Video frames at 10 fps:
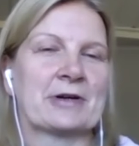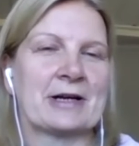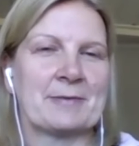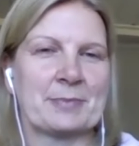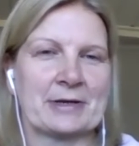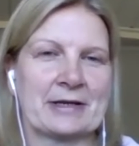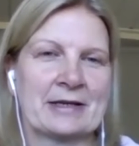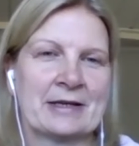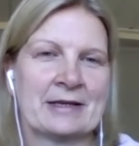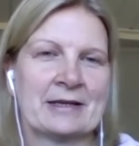company,
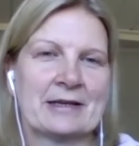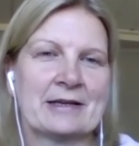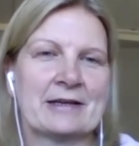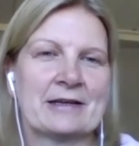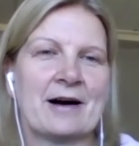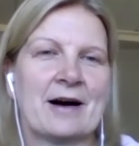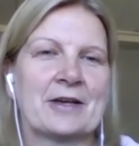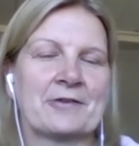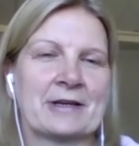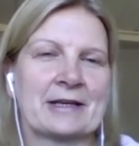
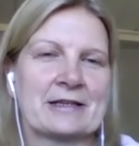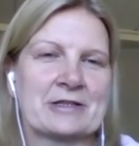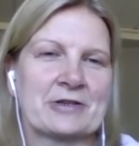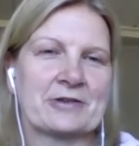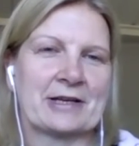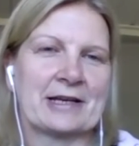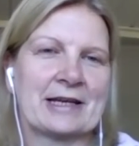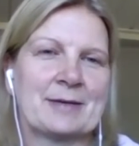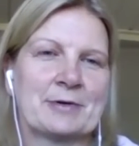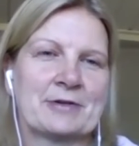hiring external
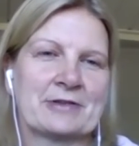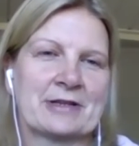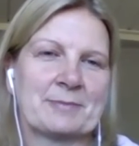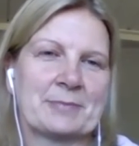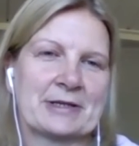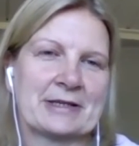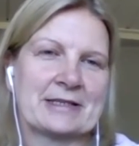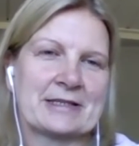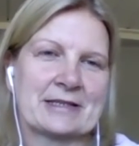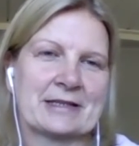labor to
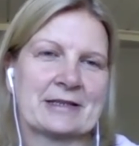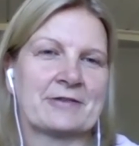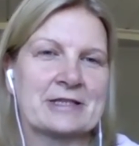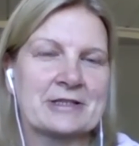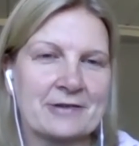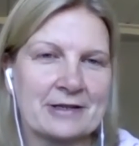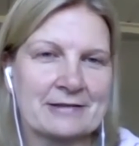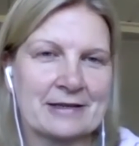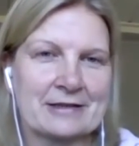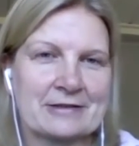companies in the restaurant
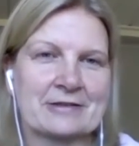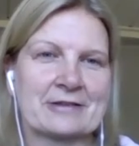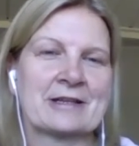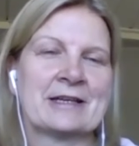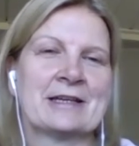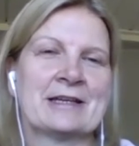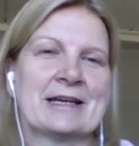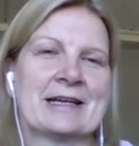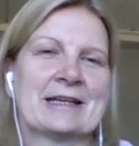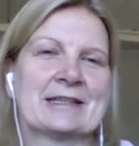sector.
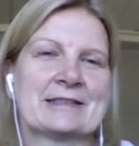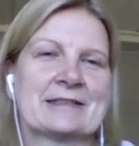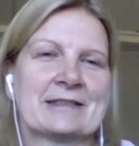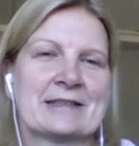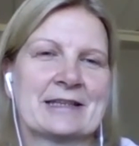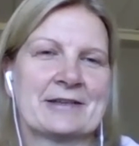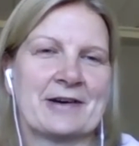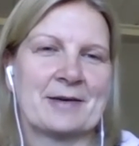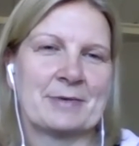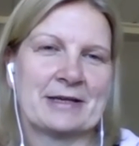And there
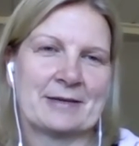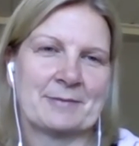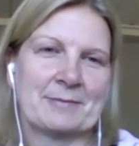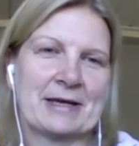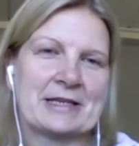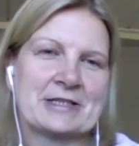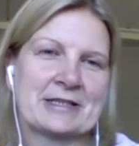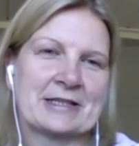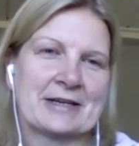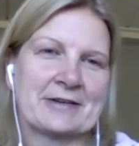I became a
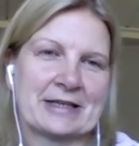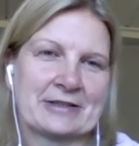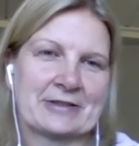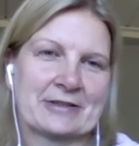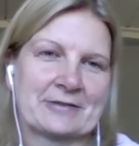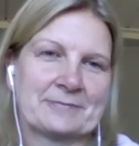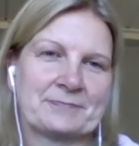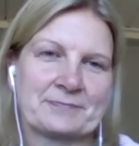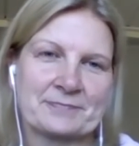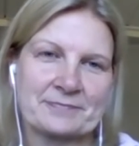managing director.
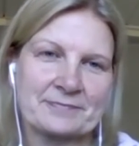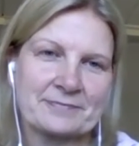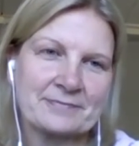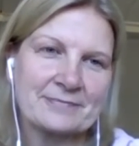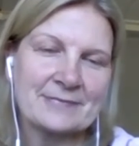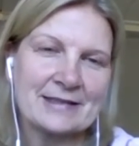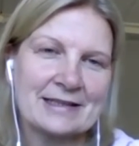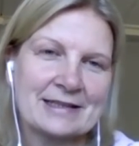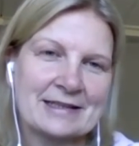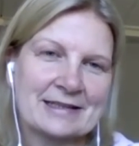
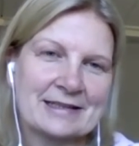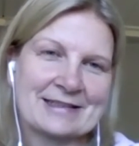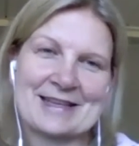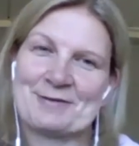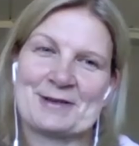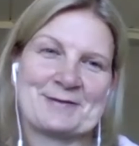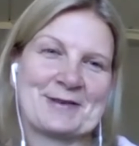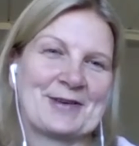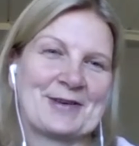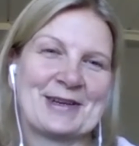And that was
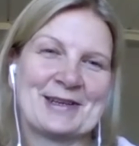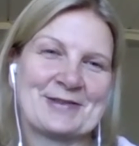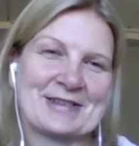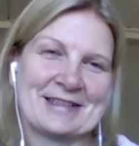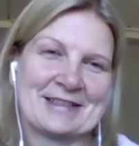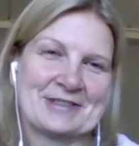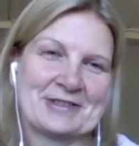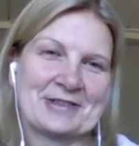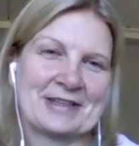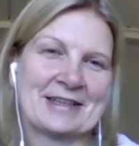very interesting
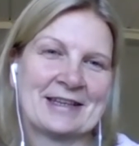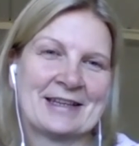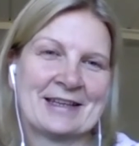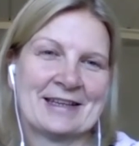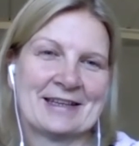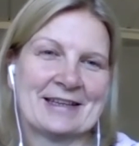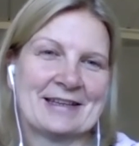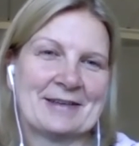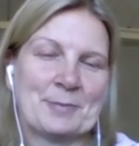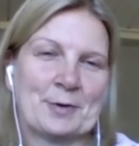journey,
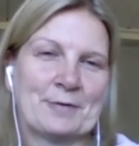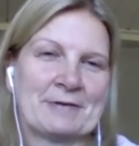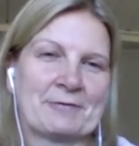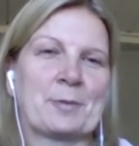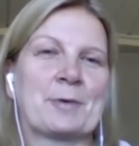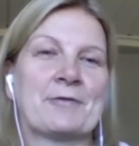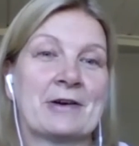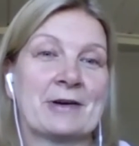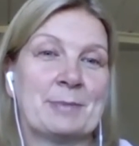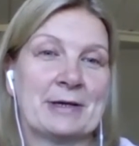moving from a
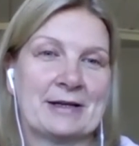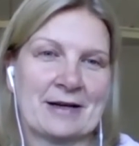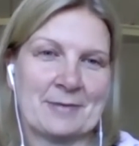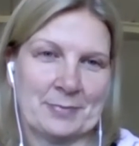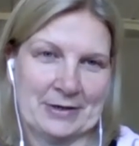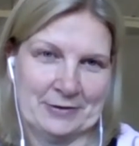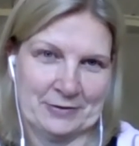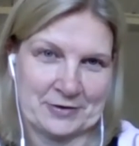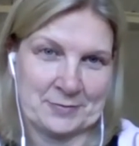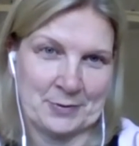very big company to
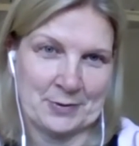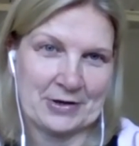a small